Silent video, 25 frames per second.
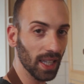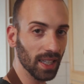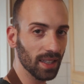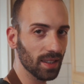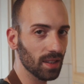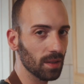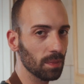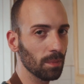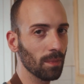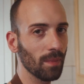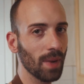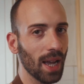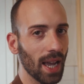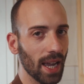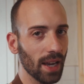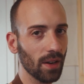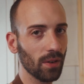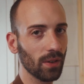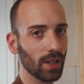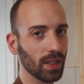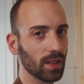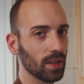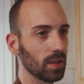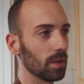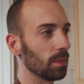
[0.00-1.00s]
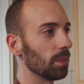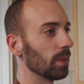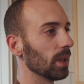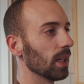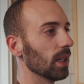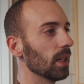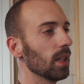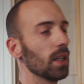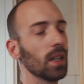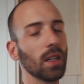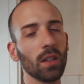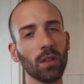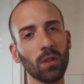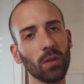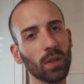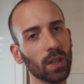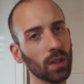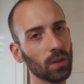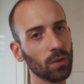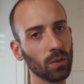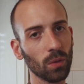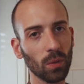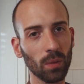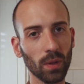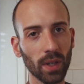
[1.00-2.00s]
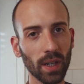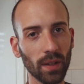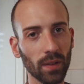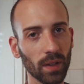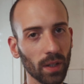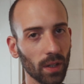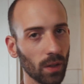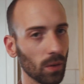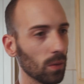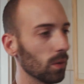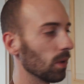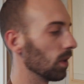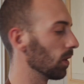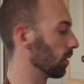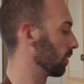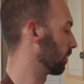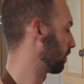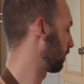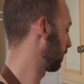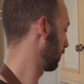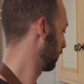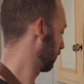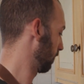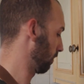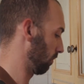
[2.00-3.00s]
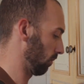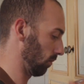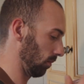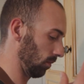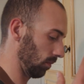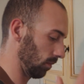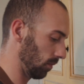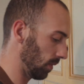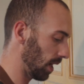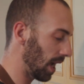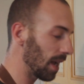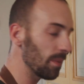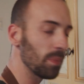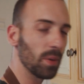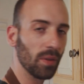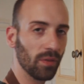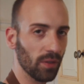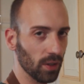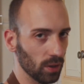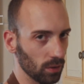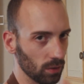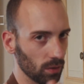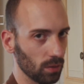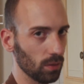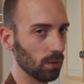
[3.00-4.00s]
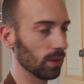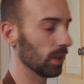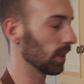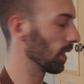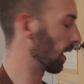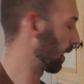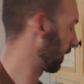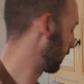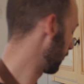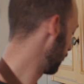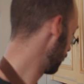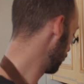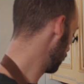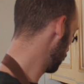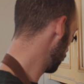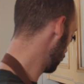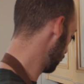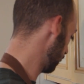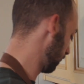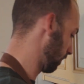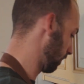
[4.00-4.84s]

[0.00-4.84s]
It's my recipe. You can do whatever you want. I prefer to do it like this.